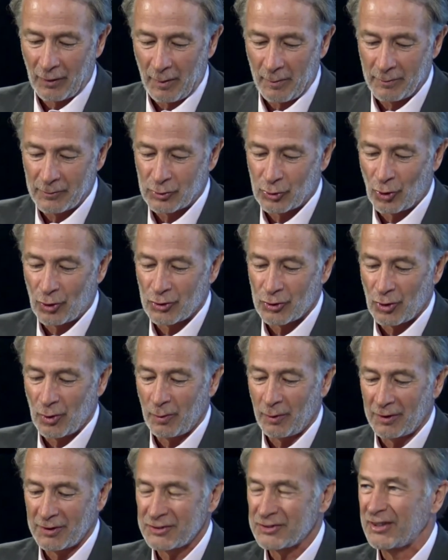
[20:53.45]
from George
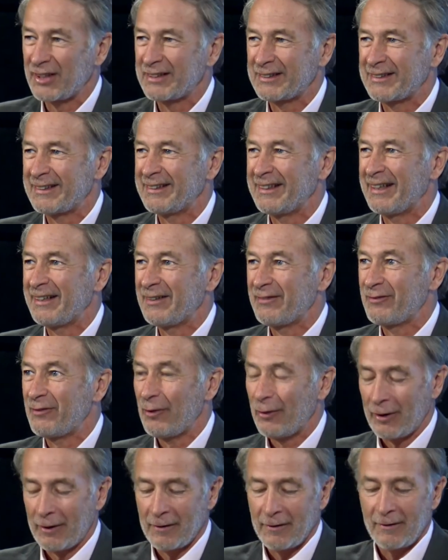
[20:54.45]
Orwell's
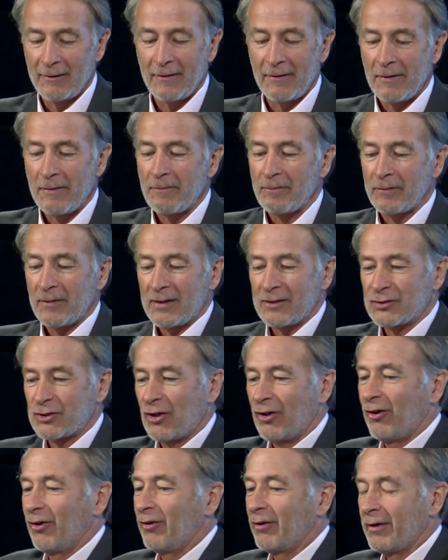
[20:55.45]
1984. Incredible.
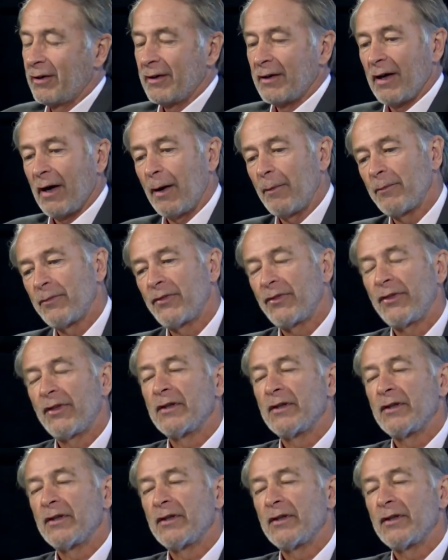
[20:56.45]
So I'm